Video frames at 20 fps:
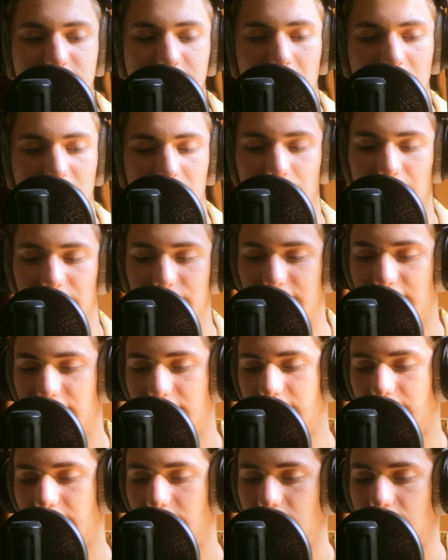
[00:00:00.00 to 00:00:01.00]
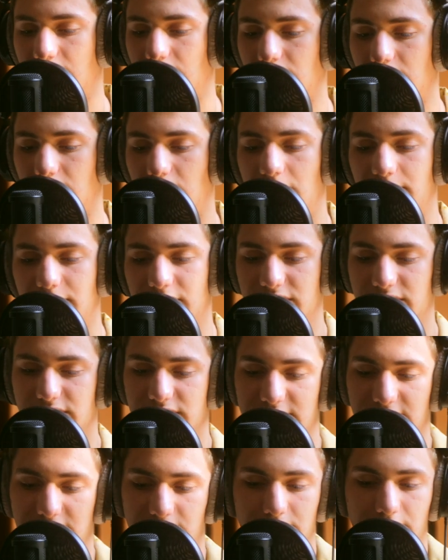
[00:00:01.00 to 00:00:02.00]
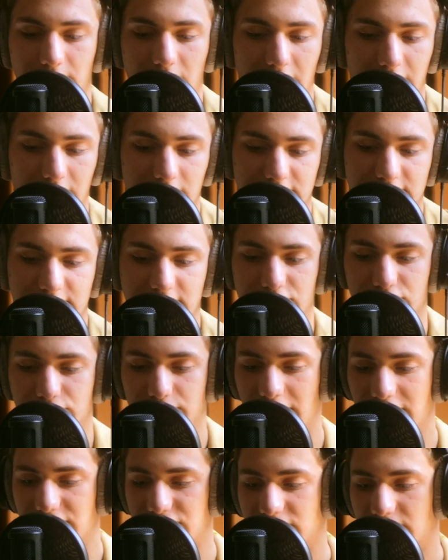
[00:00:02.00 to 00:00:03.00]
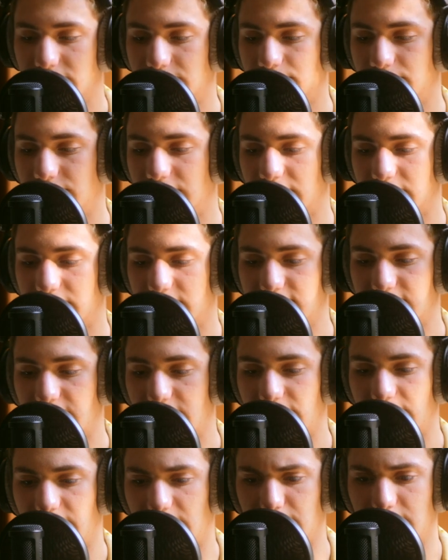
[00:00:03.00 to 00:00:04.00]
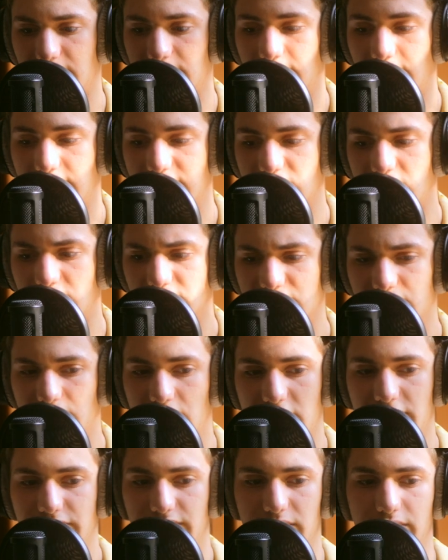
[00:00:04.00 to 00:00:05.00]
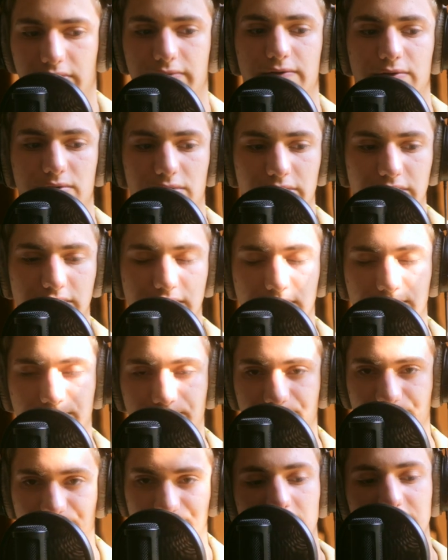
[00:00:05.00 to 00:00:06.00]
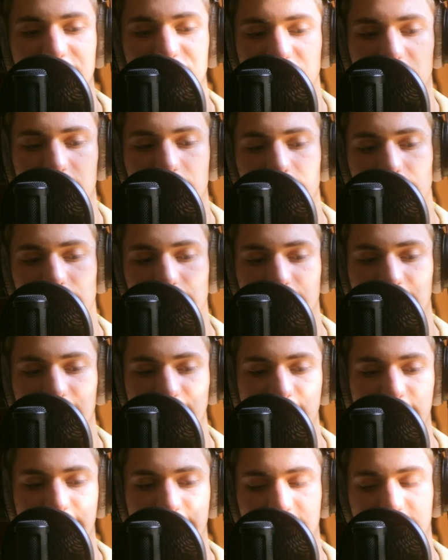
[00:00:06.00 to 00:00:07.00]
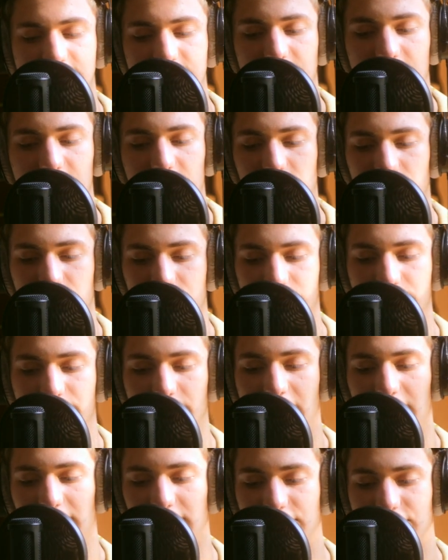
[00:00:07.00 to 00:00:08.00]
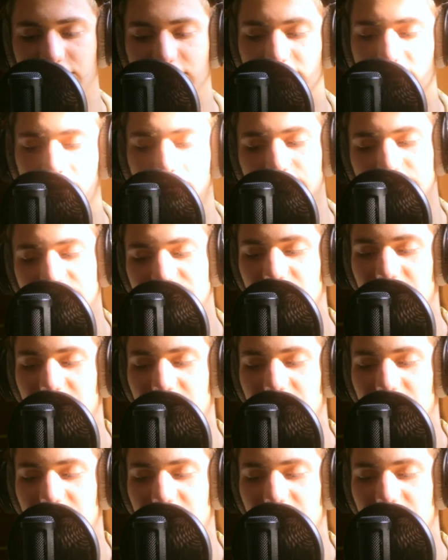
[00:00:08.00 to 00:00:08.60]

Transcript: talk about the kilometers and mile situation because I think that's also often overlooked. In general, yes, you can say lower mileage is always